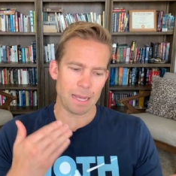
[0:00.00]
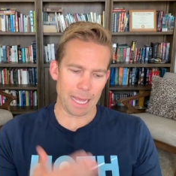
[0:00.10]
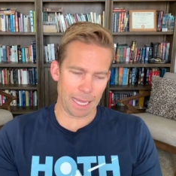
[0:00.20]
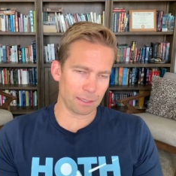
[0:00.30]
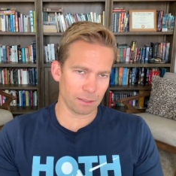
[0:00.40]

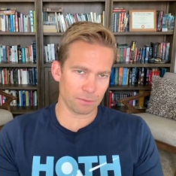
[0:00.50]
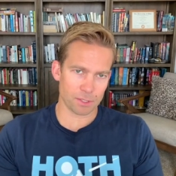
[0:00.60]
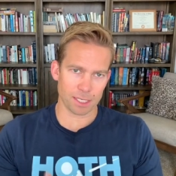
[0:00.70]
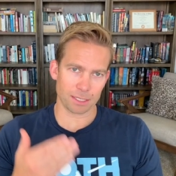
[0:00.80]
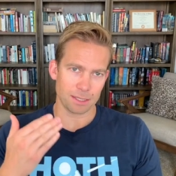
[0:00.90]
At level
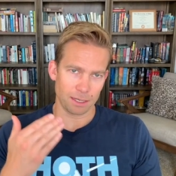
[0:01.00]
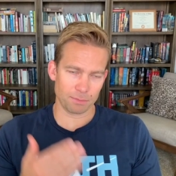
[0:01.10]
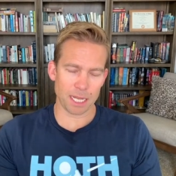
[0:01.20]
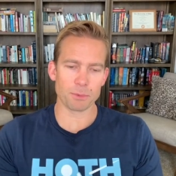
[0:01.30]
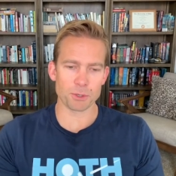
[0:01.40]
6 then,
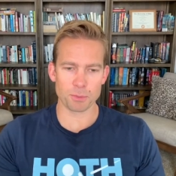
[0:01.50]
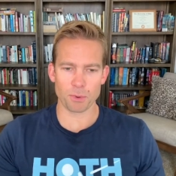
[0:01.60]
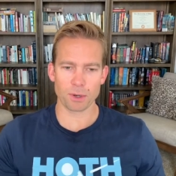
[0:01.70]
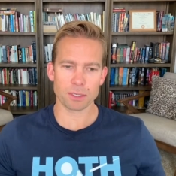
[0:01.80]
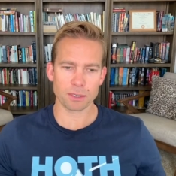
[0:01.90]
damage
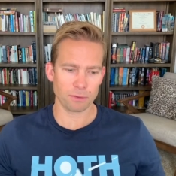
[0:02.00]
report.